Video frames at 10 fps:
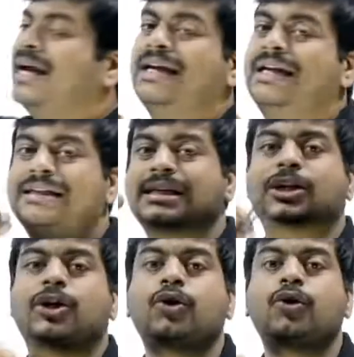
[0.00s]
It is a
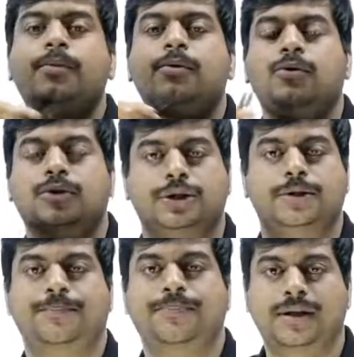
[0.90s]
cube root.
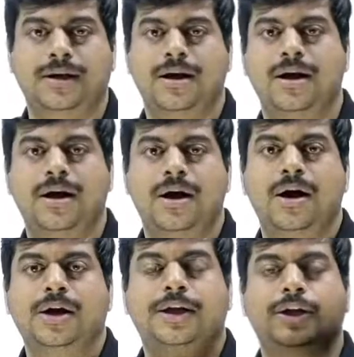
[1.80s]

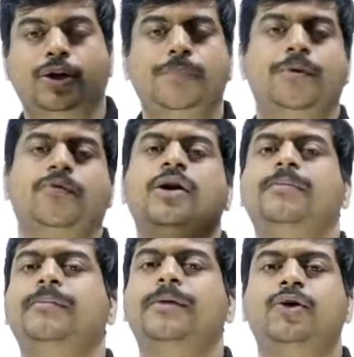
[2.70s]
Cube root, what do you
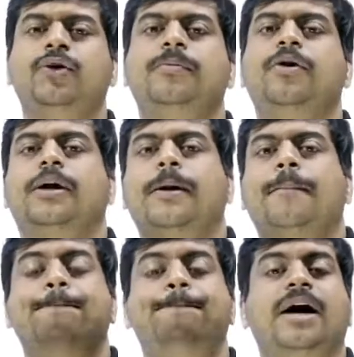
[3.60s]
mean by cube root?
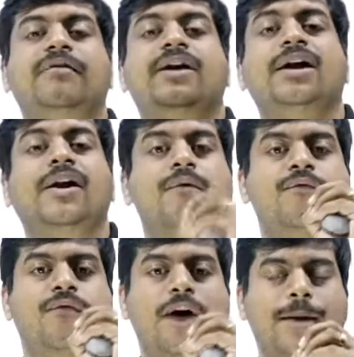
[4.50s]
Power
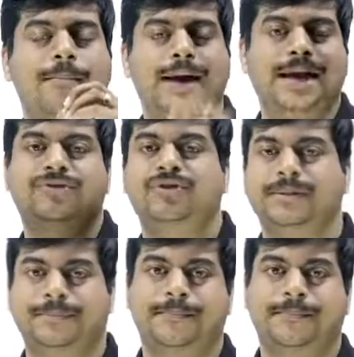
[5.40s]
1 by 3.